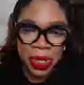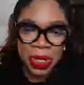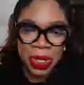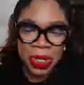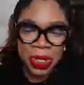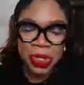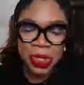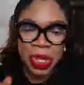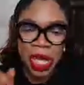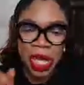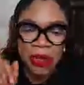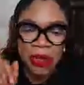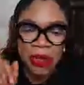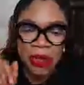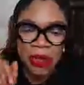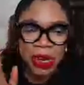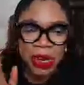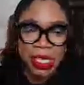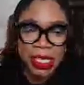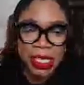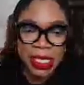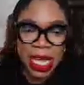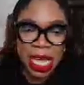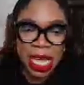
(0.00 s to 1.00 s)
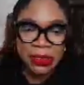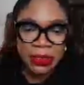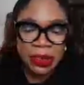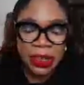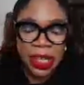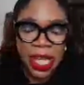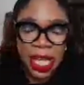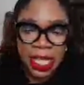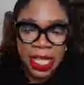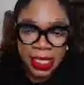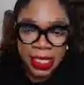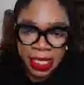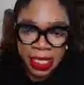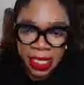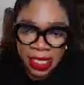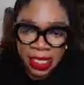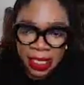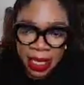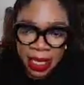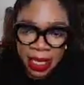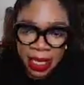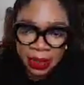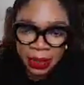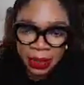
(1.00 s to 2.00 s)
So have you registered for your
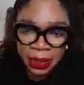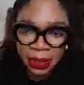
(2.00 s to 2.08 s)
antenatal?